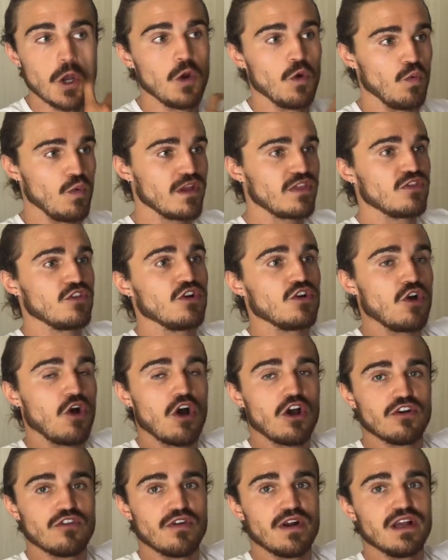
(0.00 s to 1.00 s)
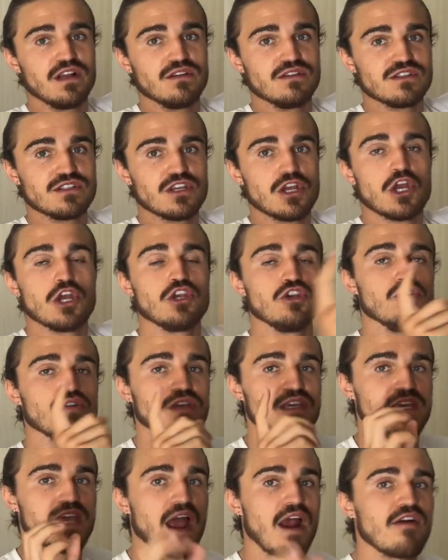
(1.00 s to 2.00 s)
With the guardrails, you're
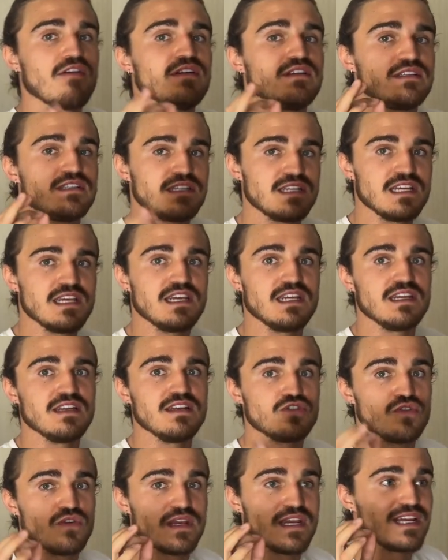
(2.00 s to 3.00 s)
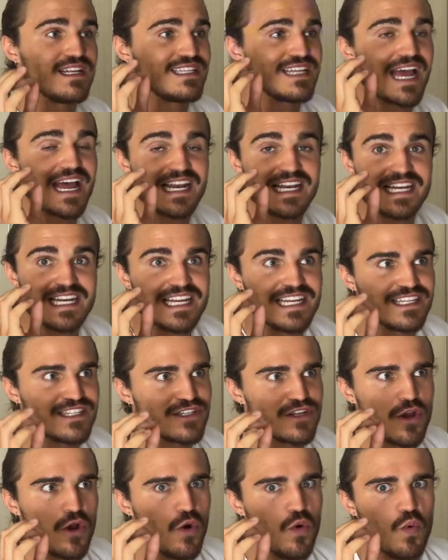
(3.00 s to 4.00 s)
guaranteed to hit at
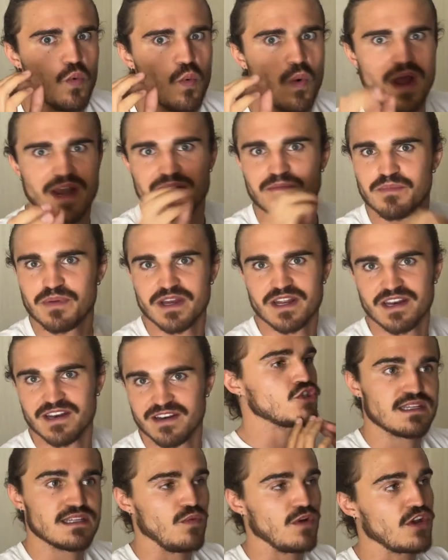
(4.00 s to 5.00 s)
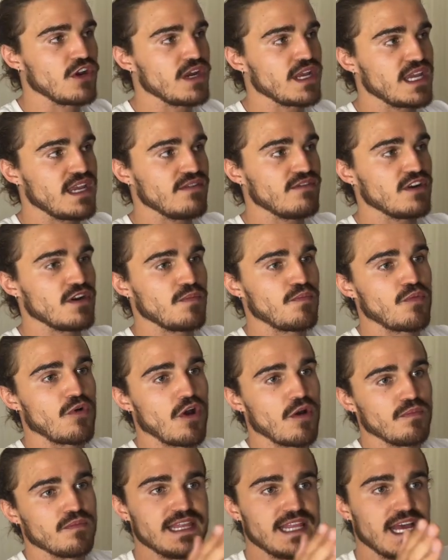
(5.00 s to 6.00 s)
least one pin. We're going to give it a
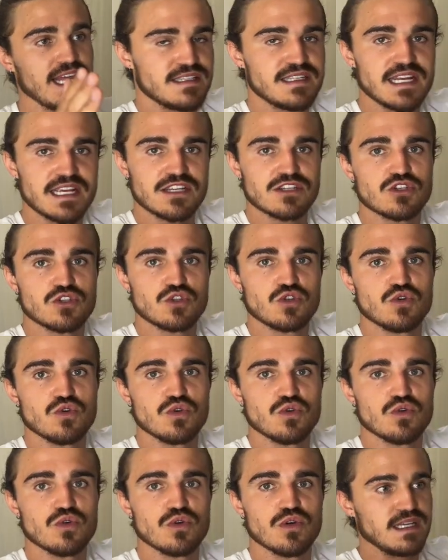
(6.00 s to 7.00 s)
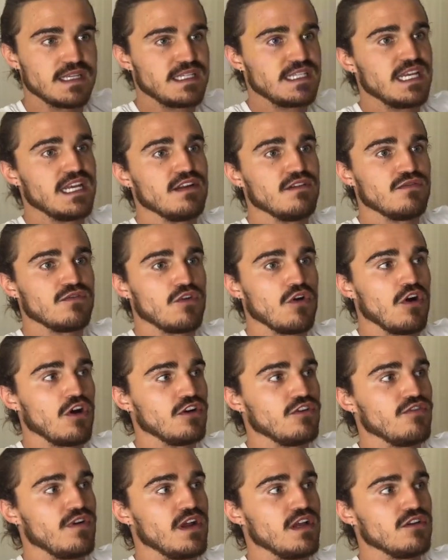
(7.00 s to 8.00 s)
prompt that sticks to a set of
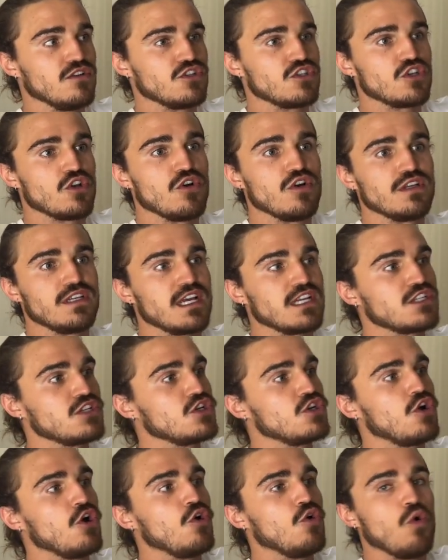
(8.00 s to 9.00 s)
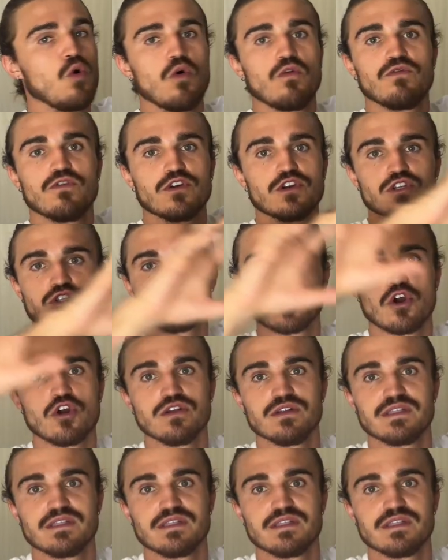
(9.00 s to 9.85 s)
guardrails so it doesn't go off on its own